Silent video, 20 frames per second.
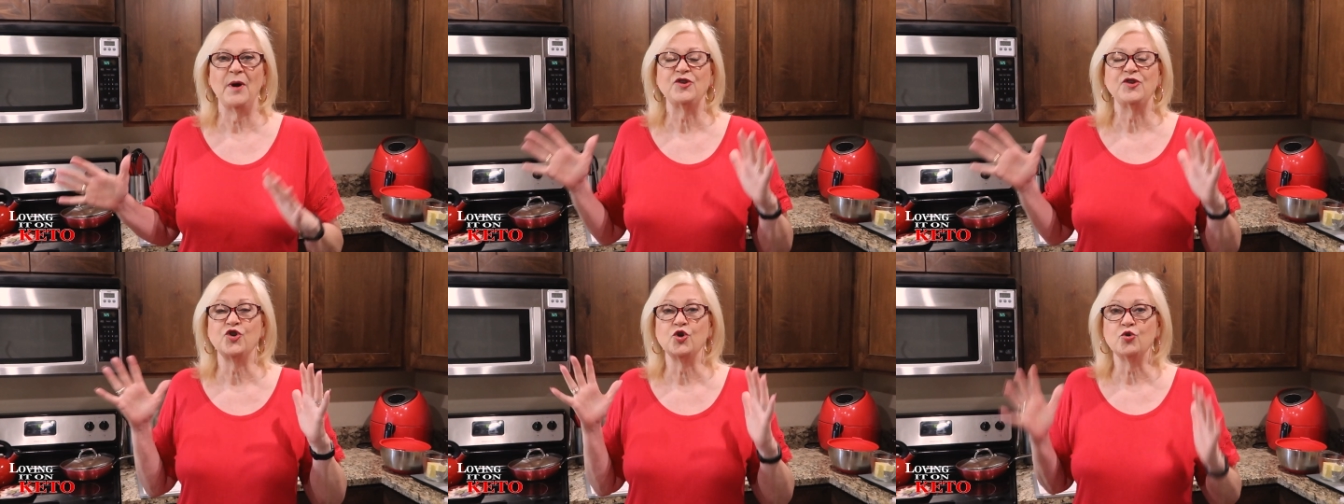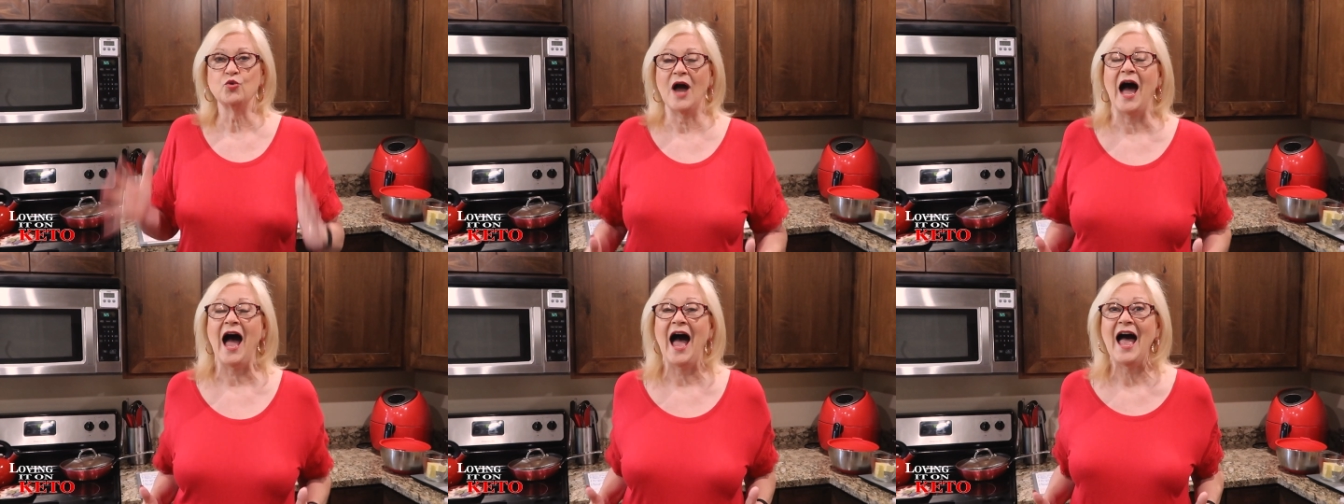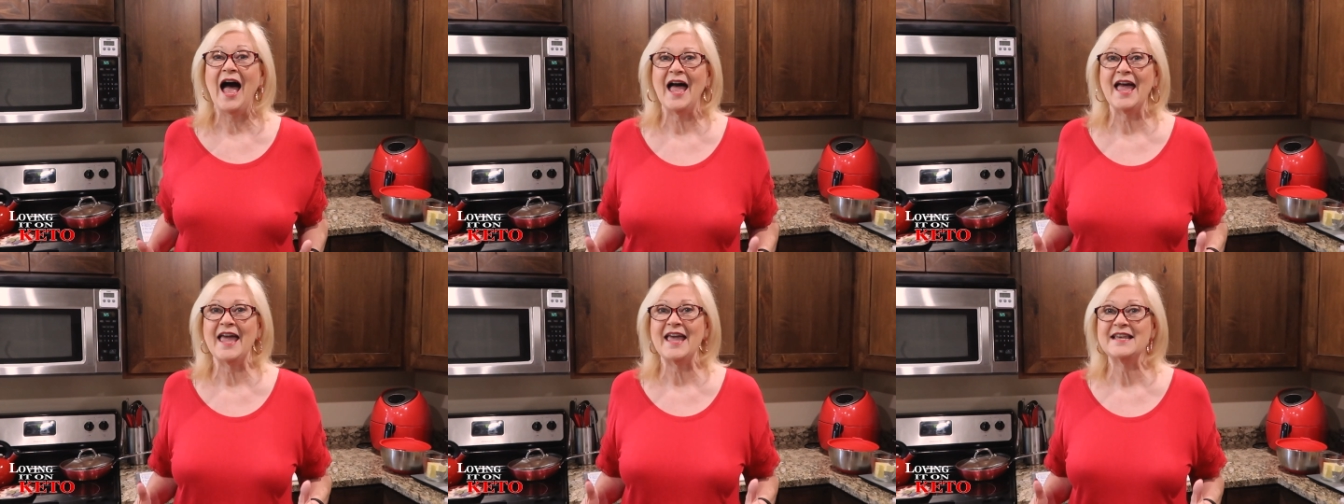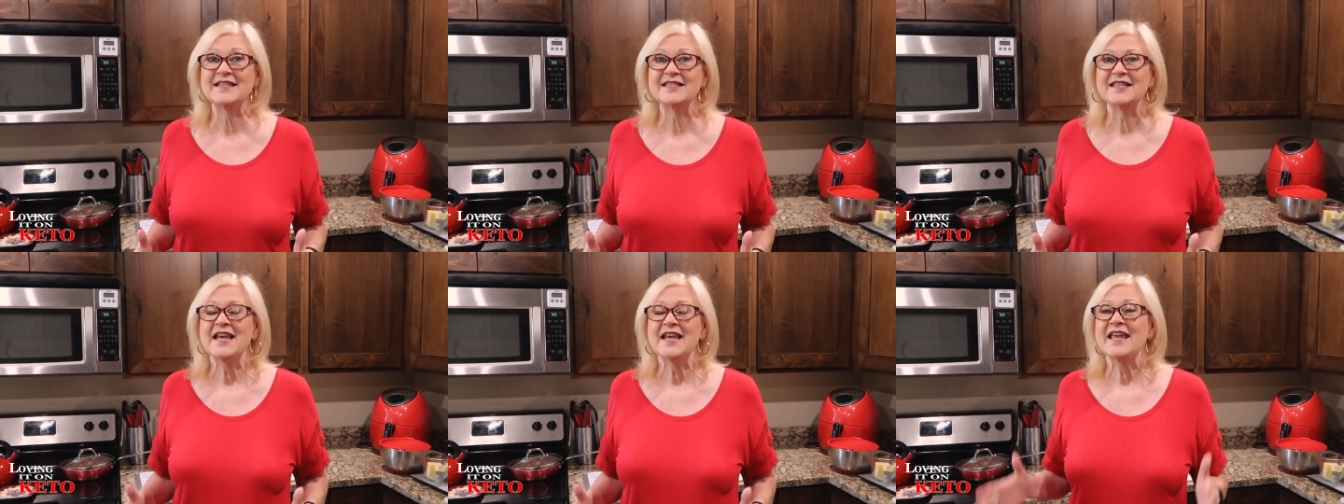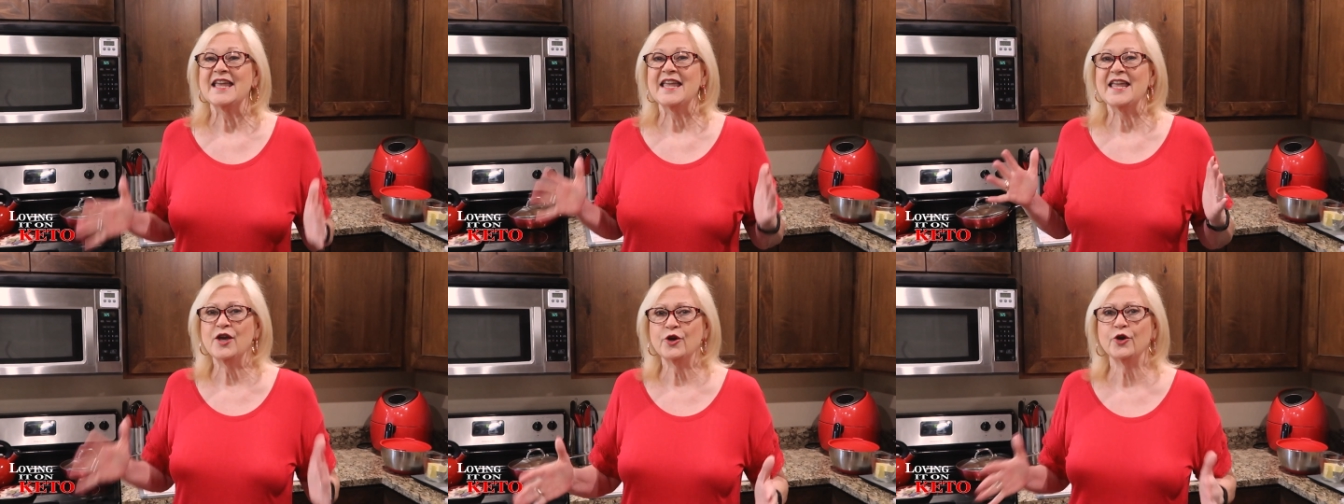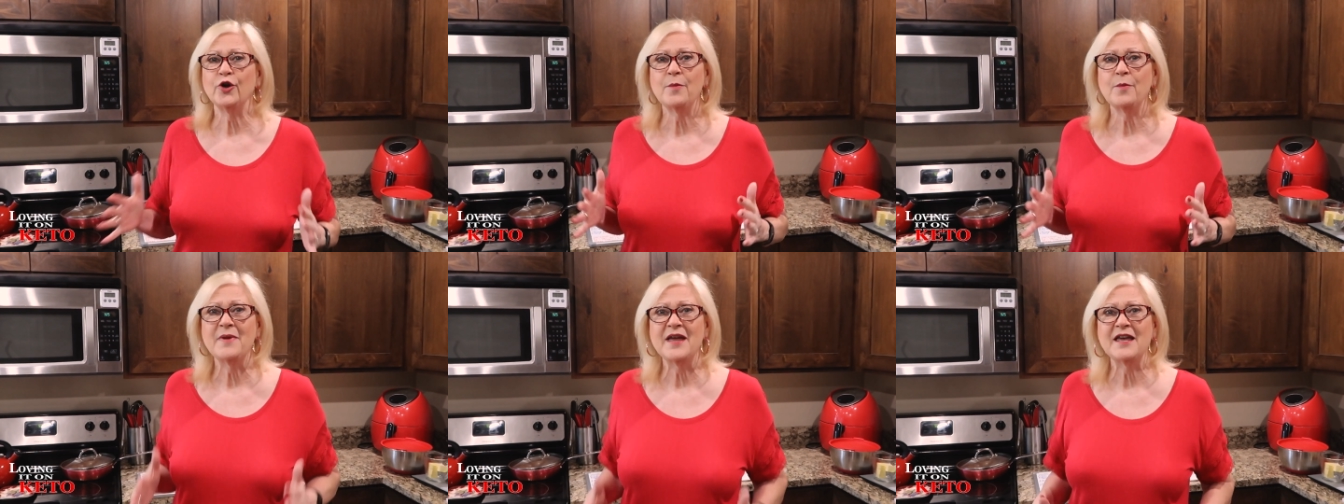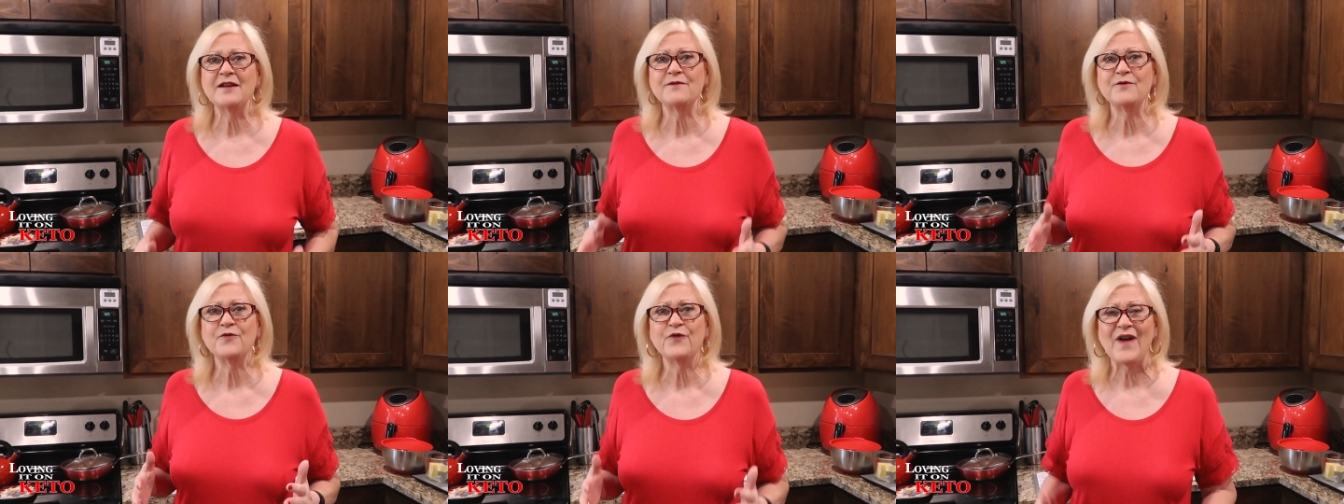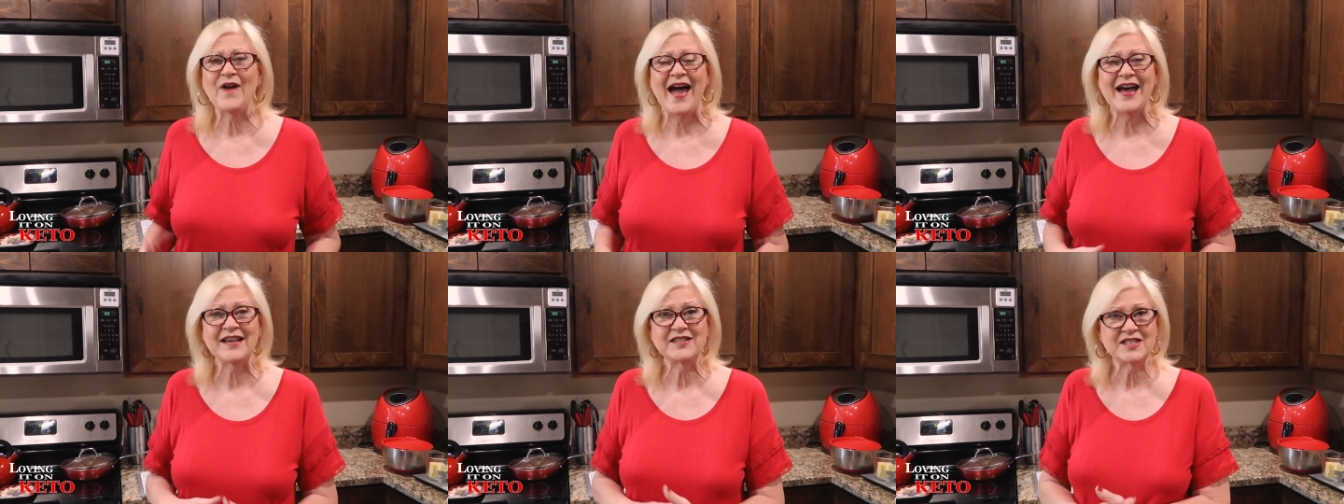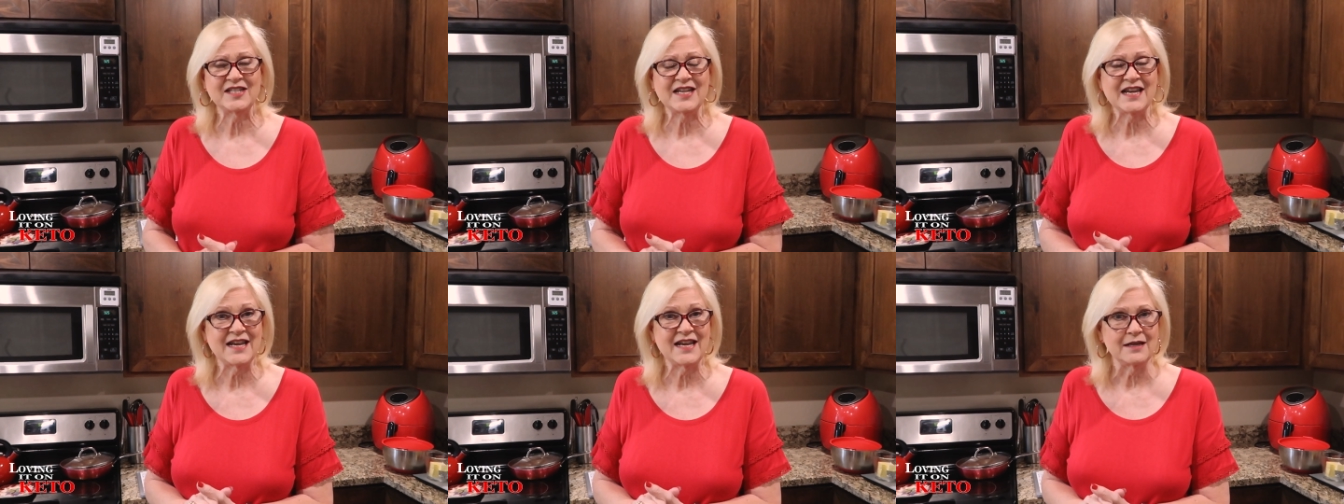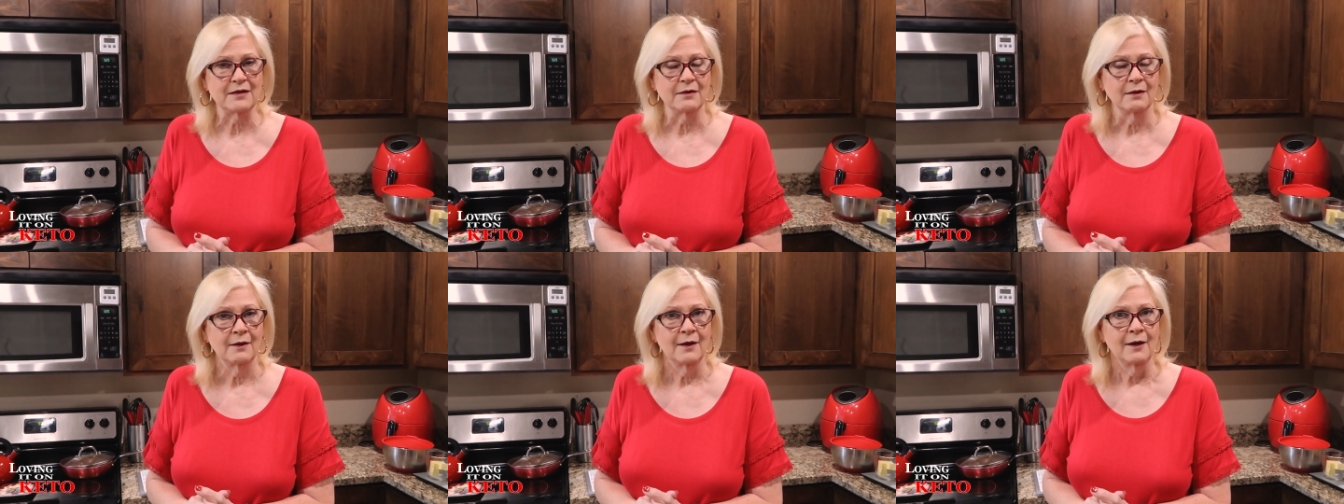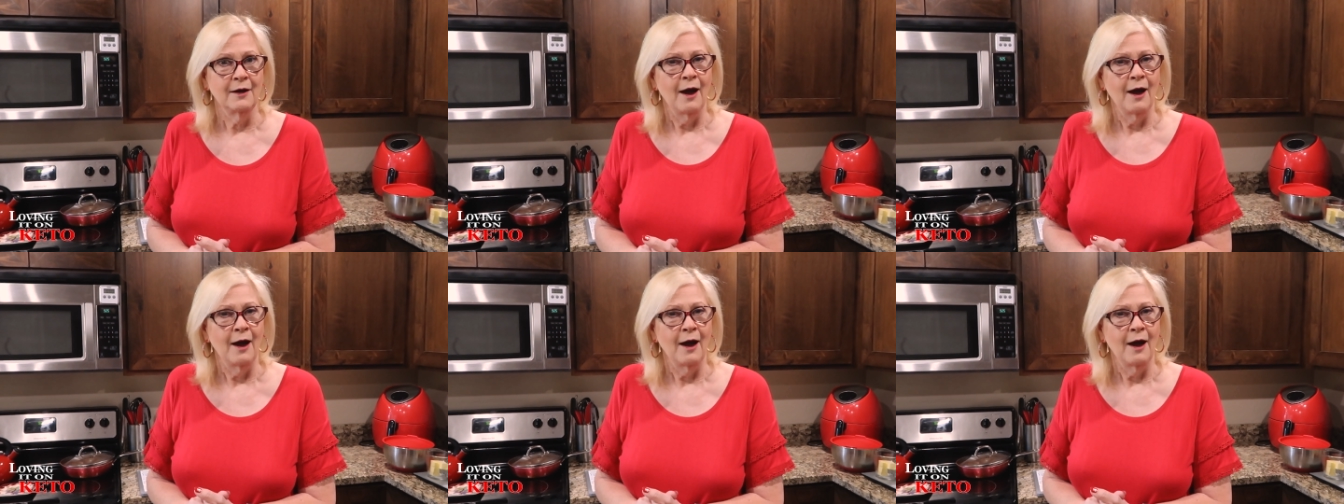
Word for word: but you guys, intermittent fasting.